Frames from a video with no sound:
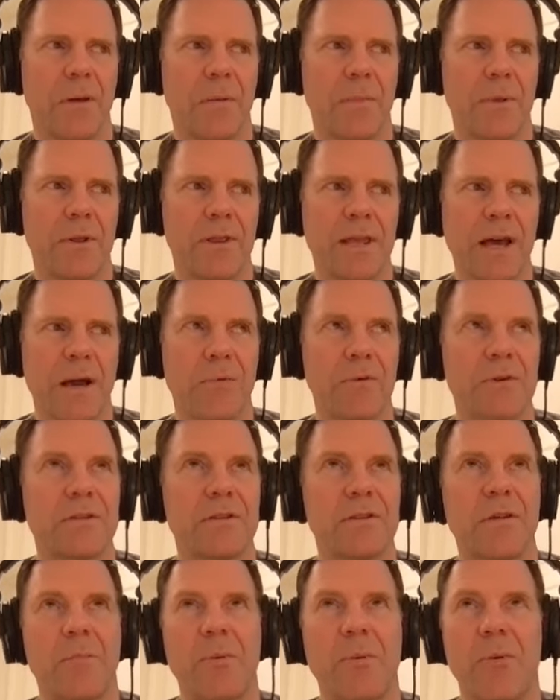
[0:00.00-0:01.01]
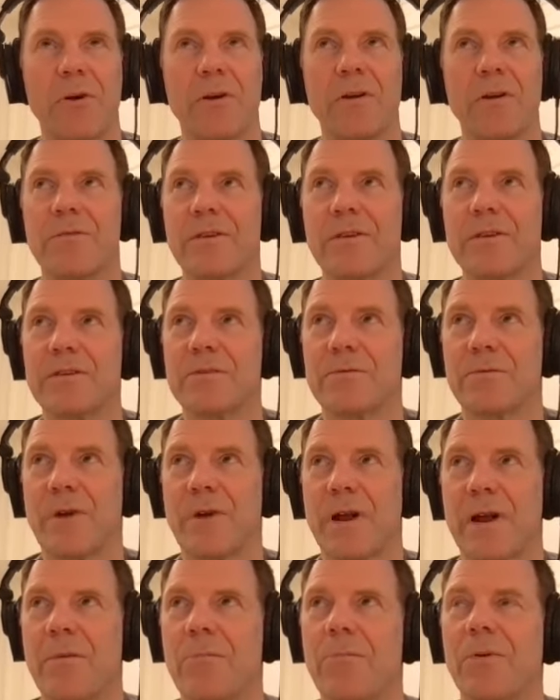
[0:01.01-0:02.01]
But that wasn't the point of this
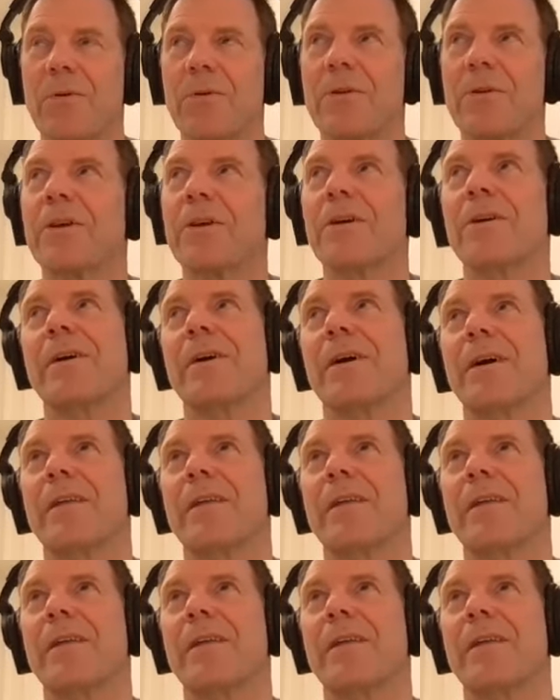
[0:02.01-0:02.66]
ramble here.